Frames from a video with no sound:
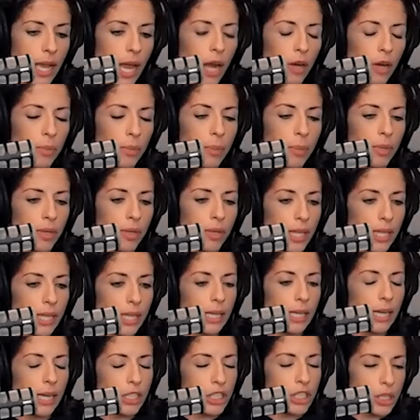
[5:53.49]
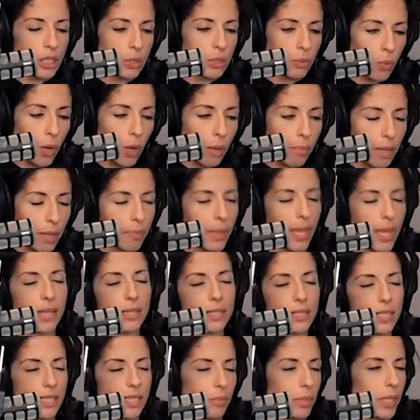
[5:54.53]
I remember thinking, I just want my
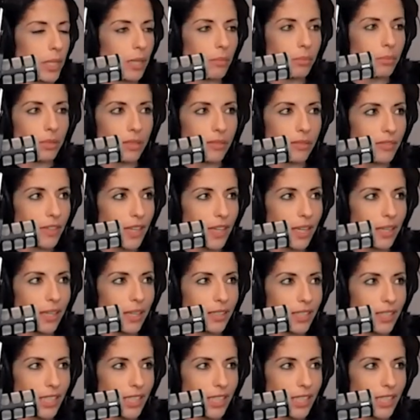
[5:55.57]
pants to be able to fit,